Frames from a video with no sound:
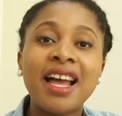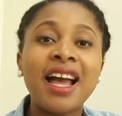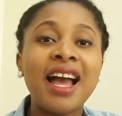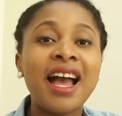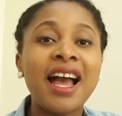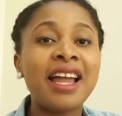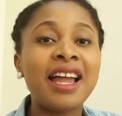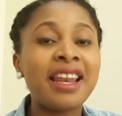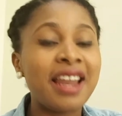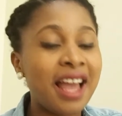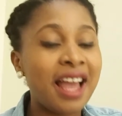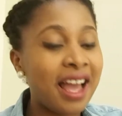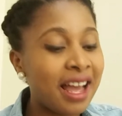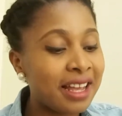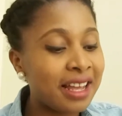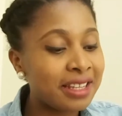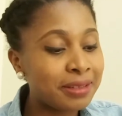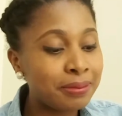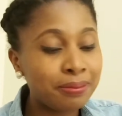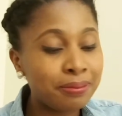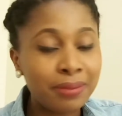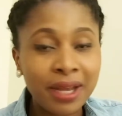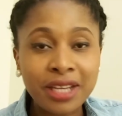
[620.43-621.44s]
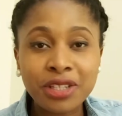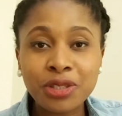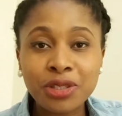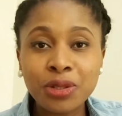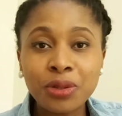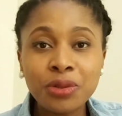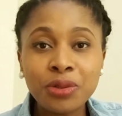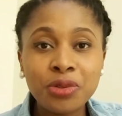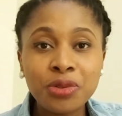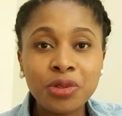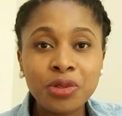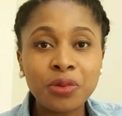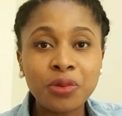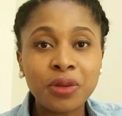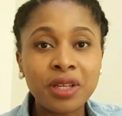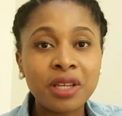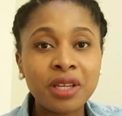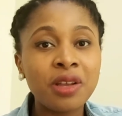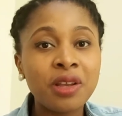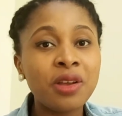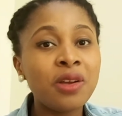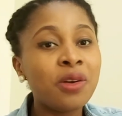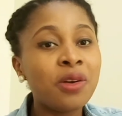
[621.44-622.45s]
And as by so
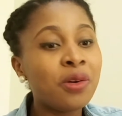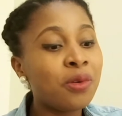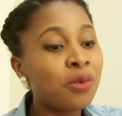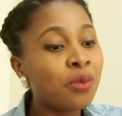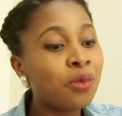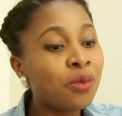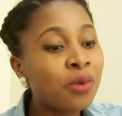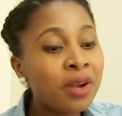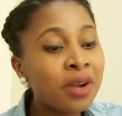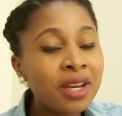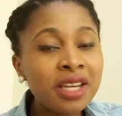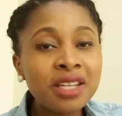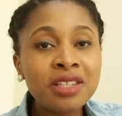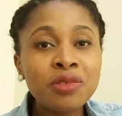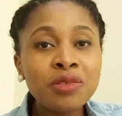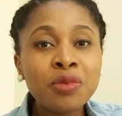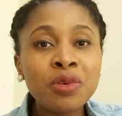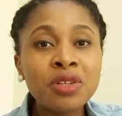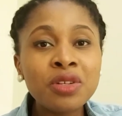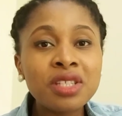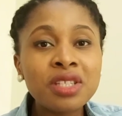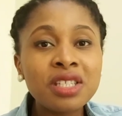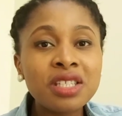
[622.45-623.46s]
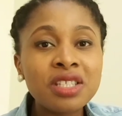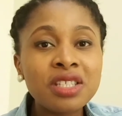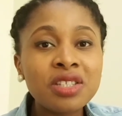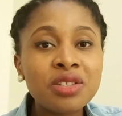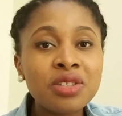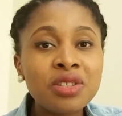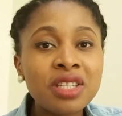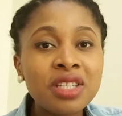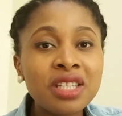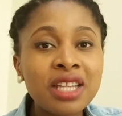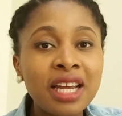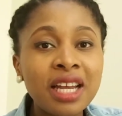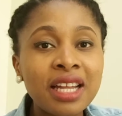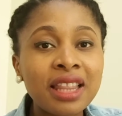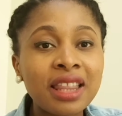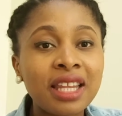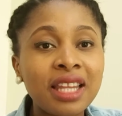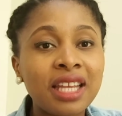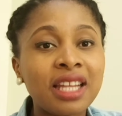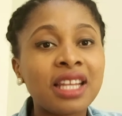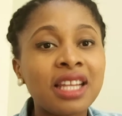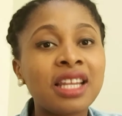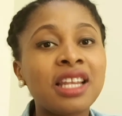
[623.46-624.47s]
doing, once he's doing that
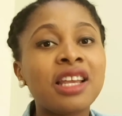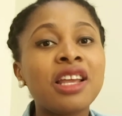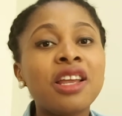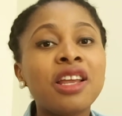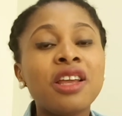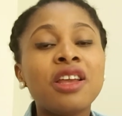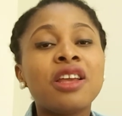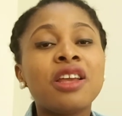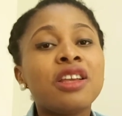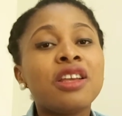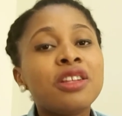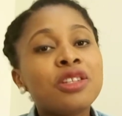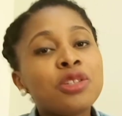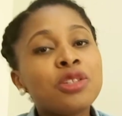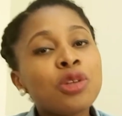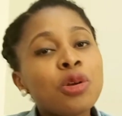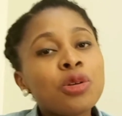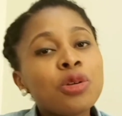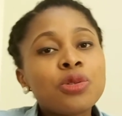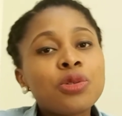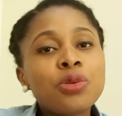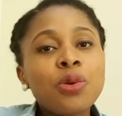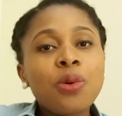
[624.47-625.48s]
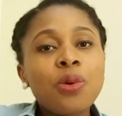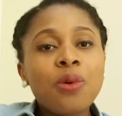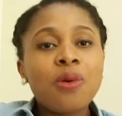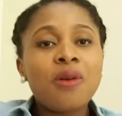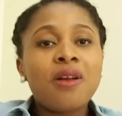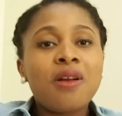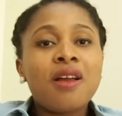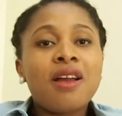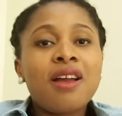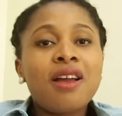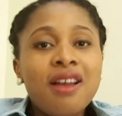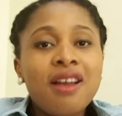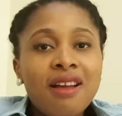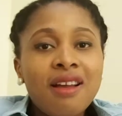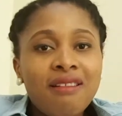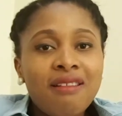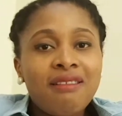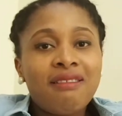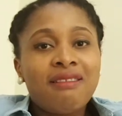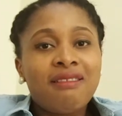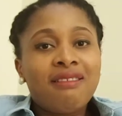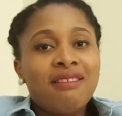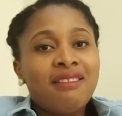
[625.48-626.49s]
thing, it's also
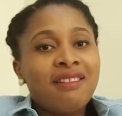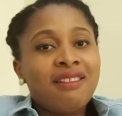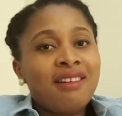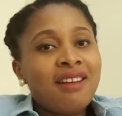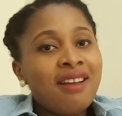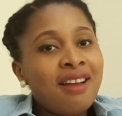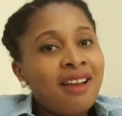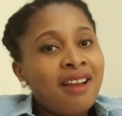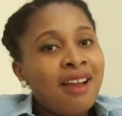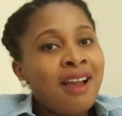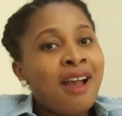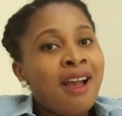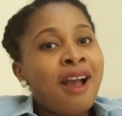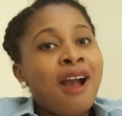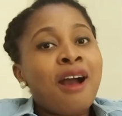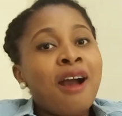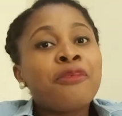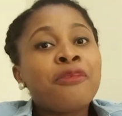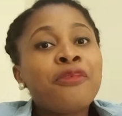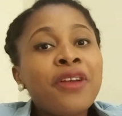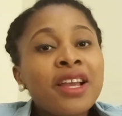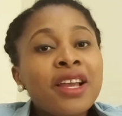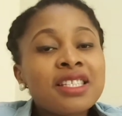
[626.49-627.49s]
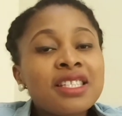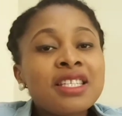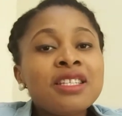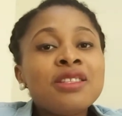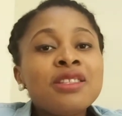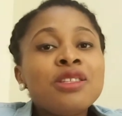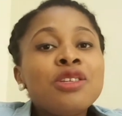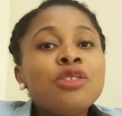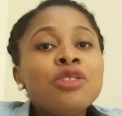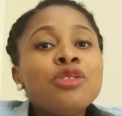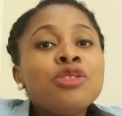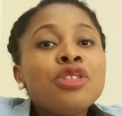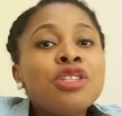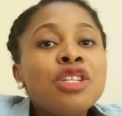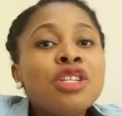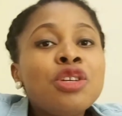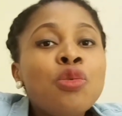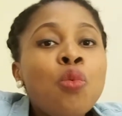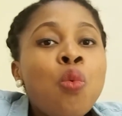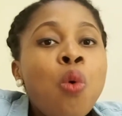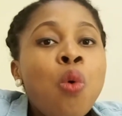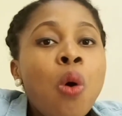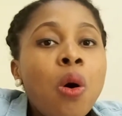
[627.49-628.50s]
affecting the
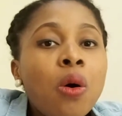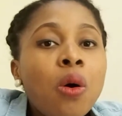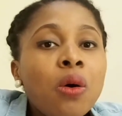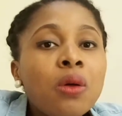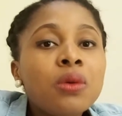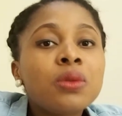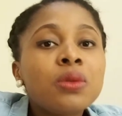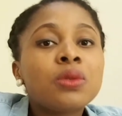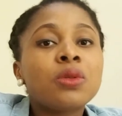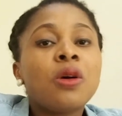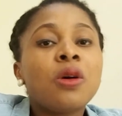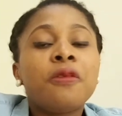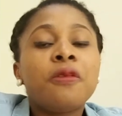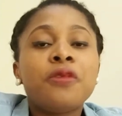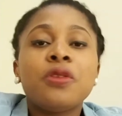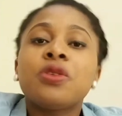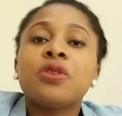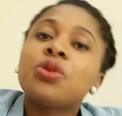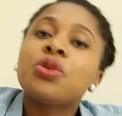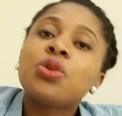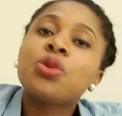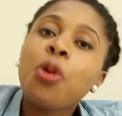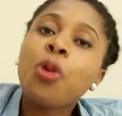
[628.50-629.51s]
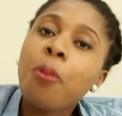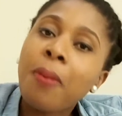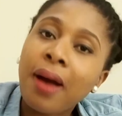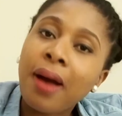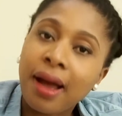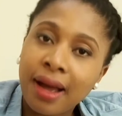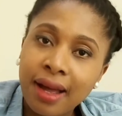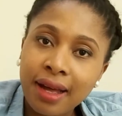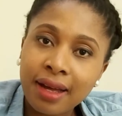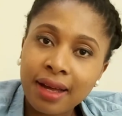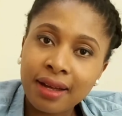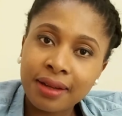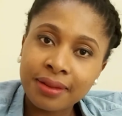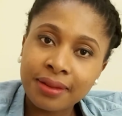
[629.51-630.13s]
walls of your stomach.